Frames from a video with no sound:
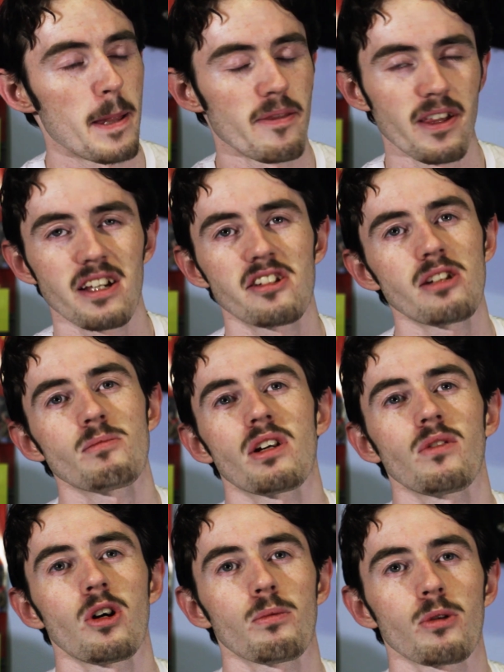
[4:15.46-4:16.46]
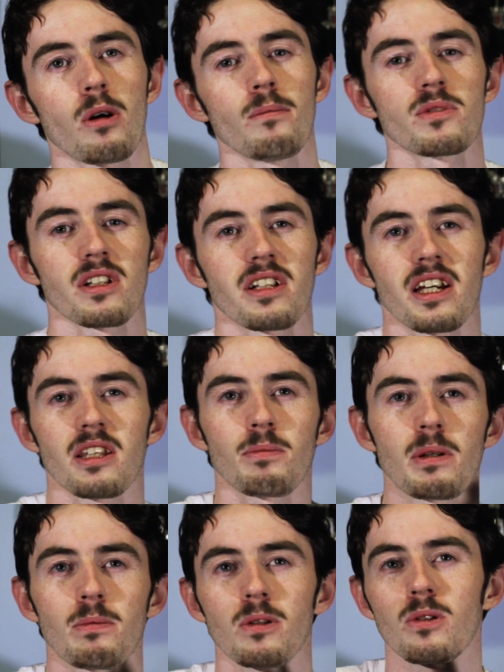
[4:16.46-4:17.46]
they seem to have a lot of problems, and yet
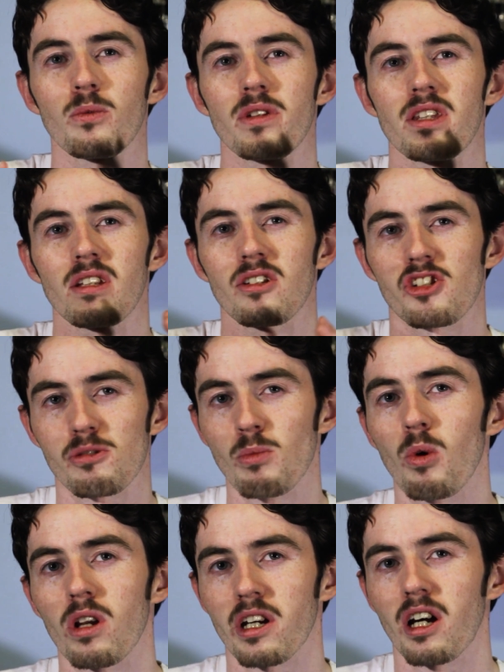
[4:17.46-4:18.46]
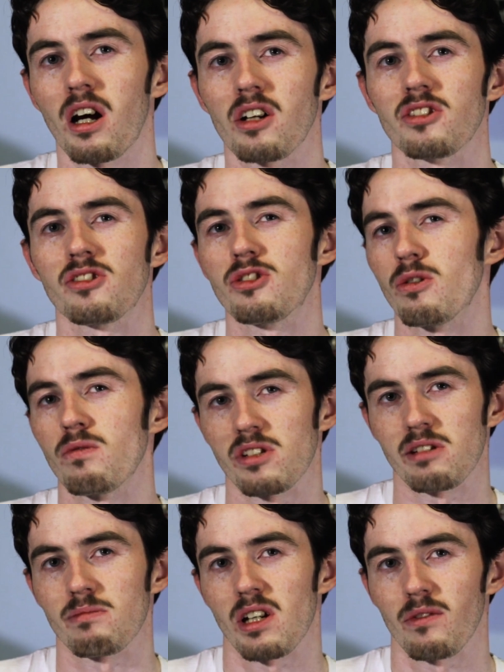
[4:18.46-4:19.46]
the people with the smaller cards
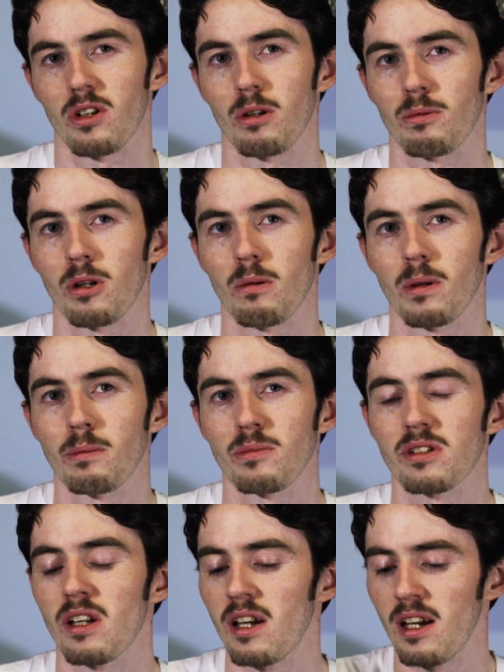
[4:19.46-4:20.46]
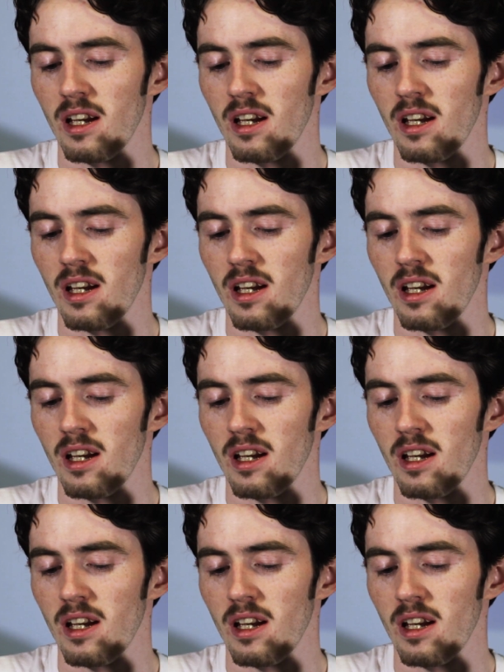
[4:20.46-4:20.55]
don't seem to have a lot of problems.